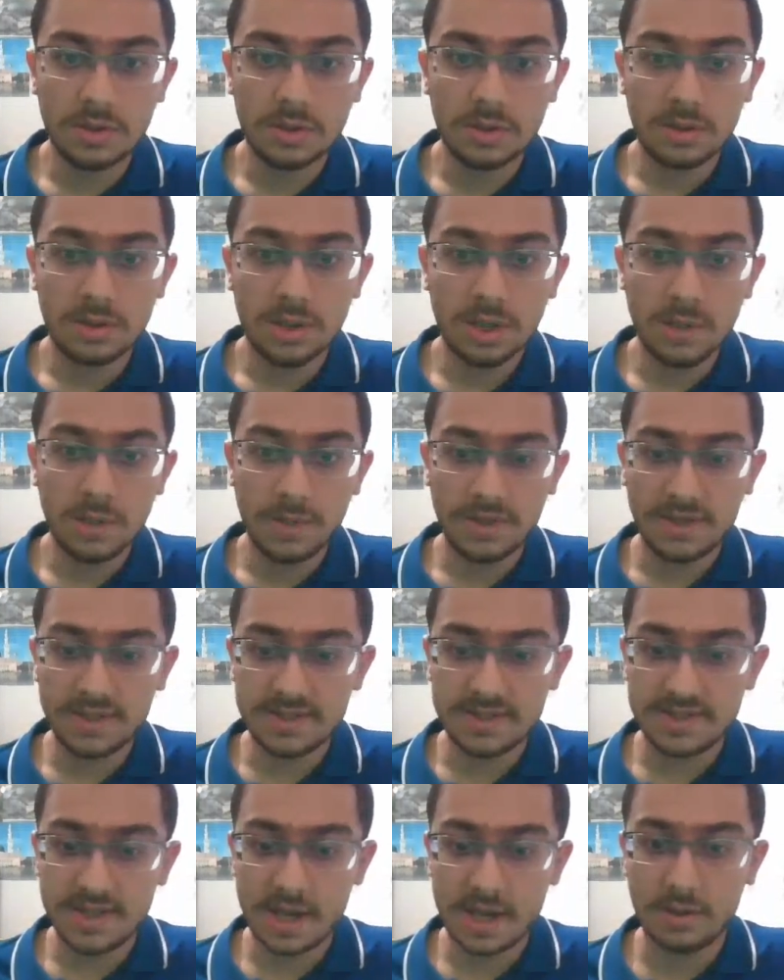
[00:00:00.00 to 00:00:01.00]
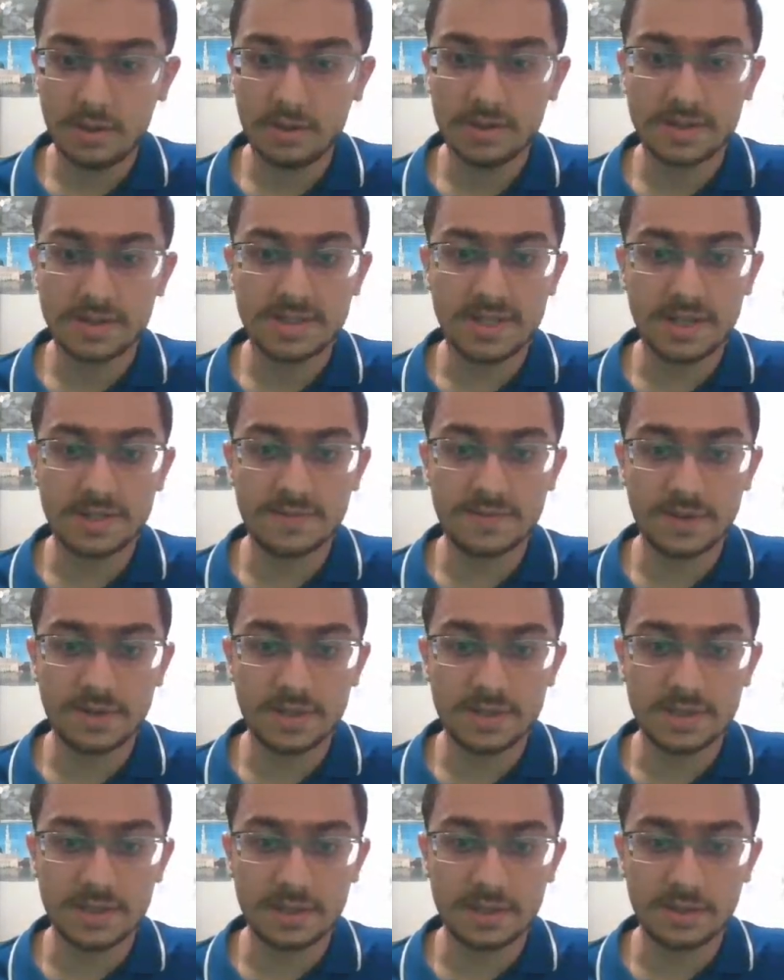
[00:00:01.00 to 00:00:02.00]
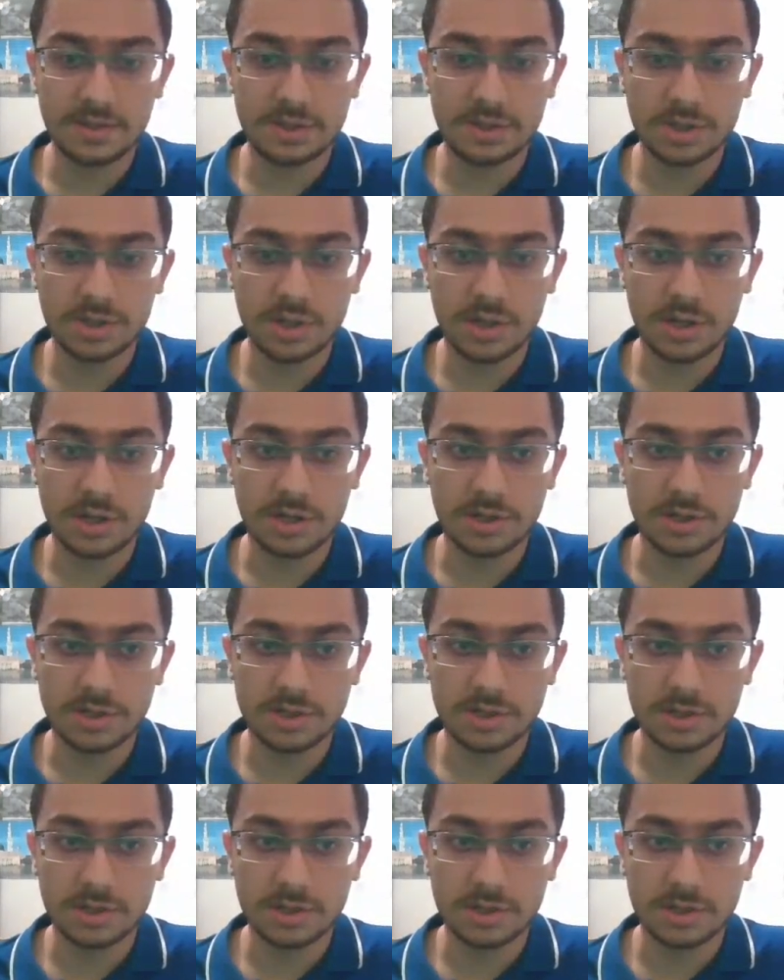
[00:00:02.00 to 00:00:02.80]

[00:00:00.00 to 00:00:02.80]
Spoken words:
You know what, let's see how long it takes for this thing to charge.